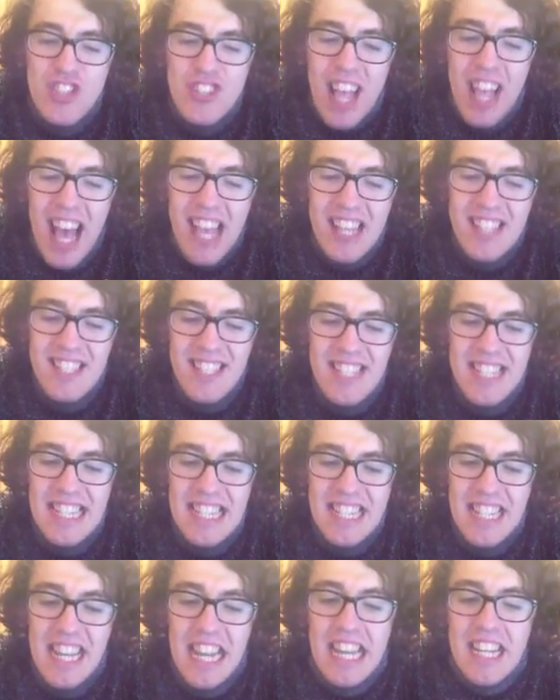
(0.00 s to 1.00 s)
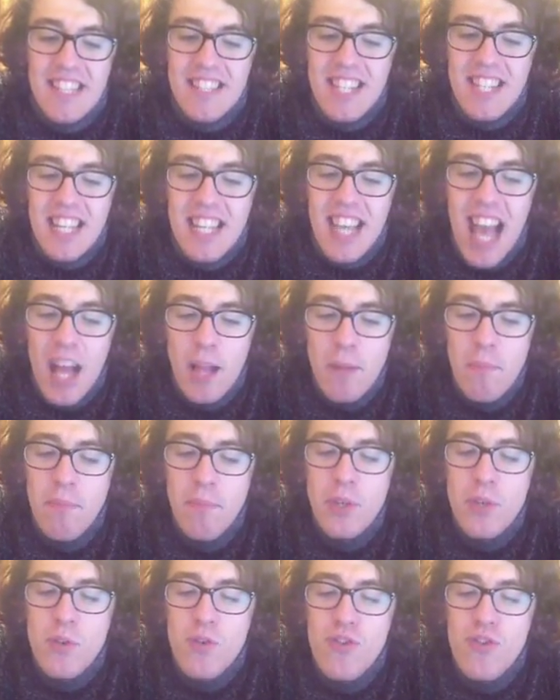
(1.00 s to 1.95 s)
tested to help you